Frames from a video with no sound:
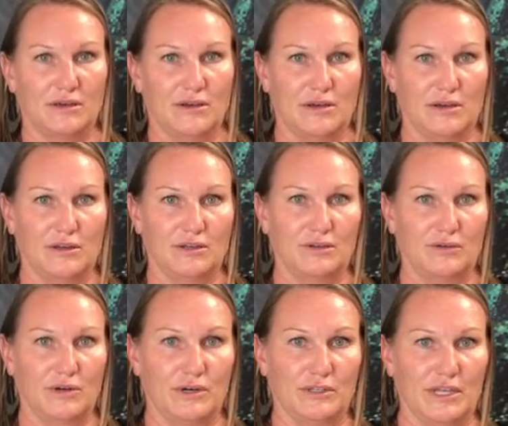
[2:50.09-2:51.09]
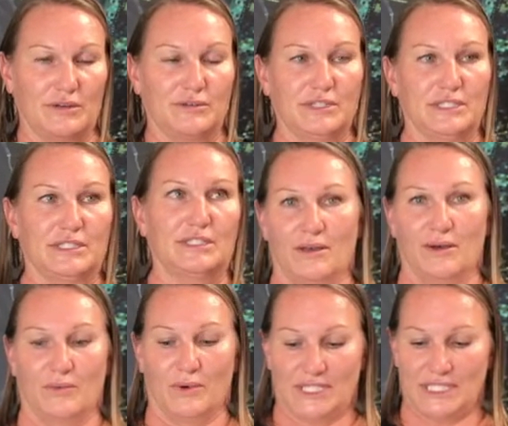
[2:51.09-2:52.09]
on your line release.
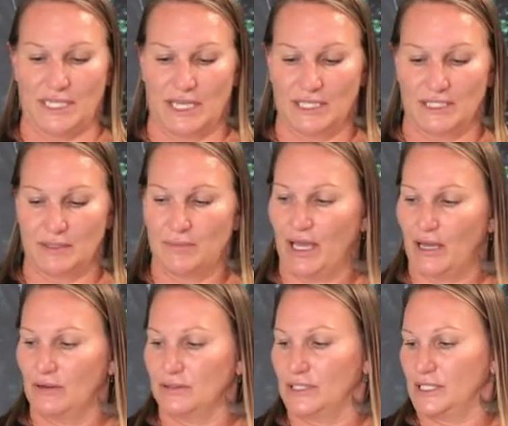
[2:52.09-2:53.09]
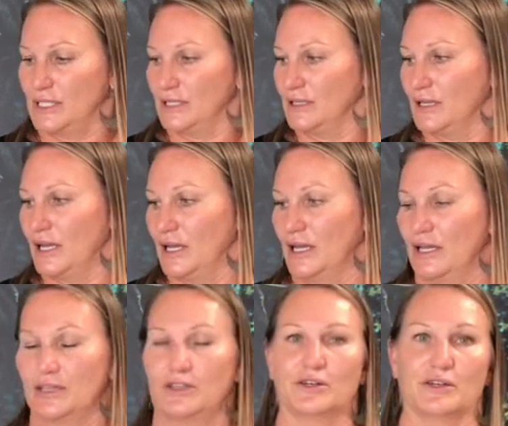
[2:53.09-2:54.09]
What's nice about
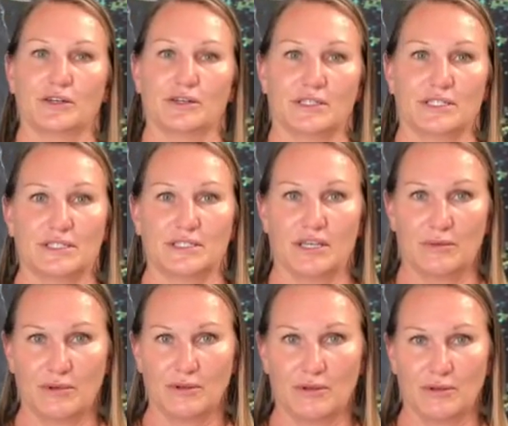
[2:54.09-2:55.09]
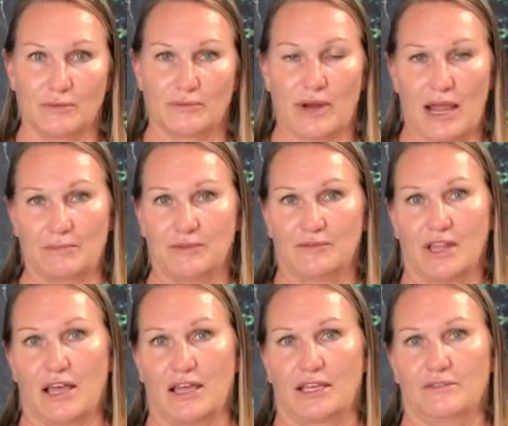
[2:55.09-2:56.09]
your double wrap of
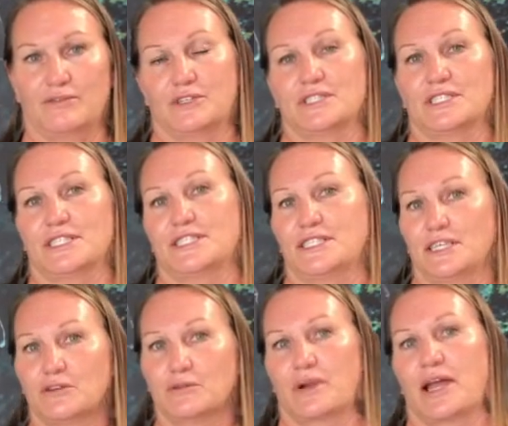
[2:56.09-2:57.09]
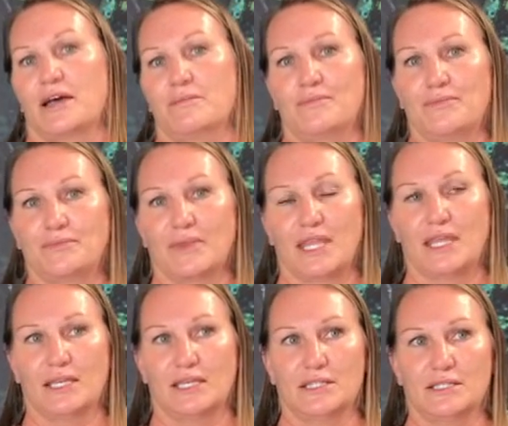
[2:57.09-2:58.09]
line versus a single wrap
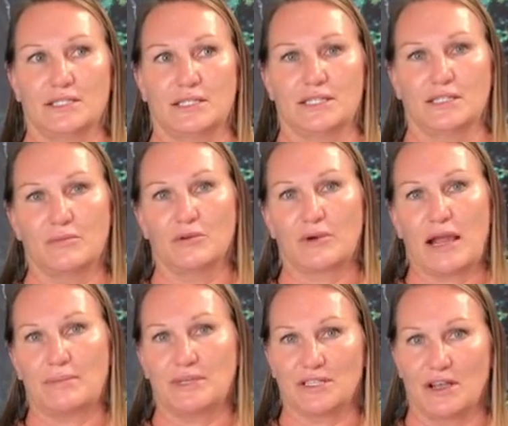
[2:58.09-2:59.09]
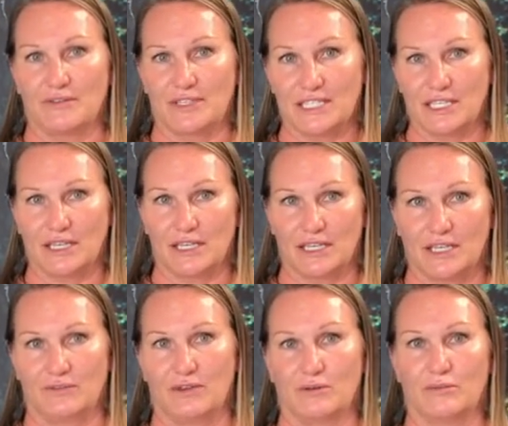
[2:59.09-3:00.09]
is the double wrap is obviously going to
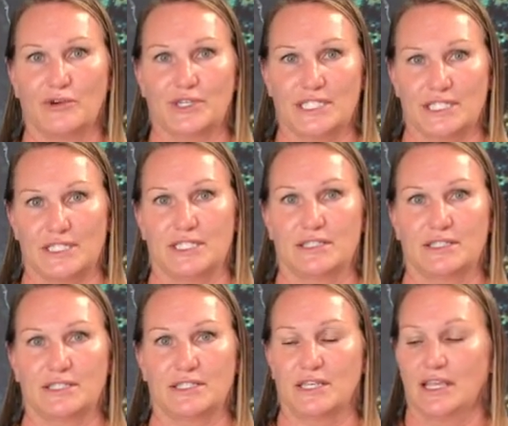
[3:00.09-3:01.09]
give you more distance.